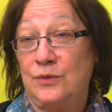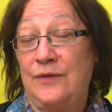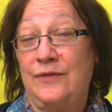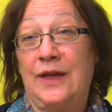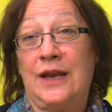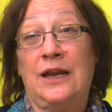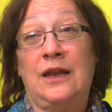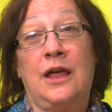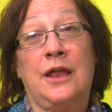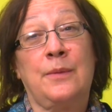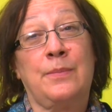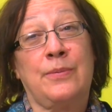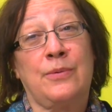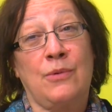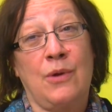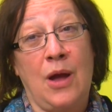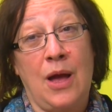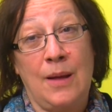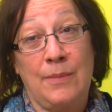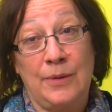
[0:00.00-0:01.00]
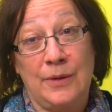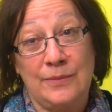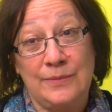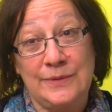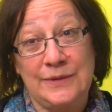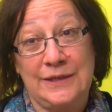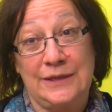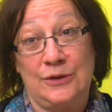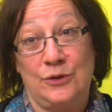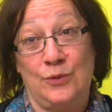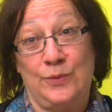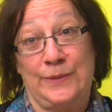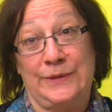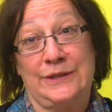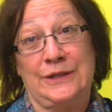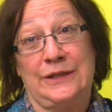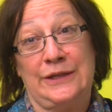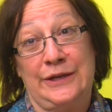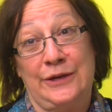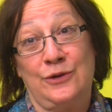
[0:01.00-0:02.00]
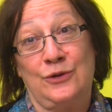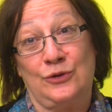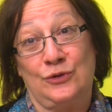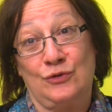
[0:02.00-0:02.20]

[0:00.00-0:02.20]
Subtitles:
We've had a lot of problems in lupus clinical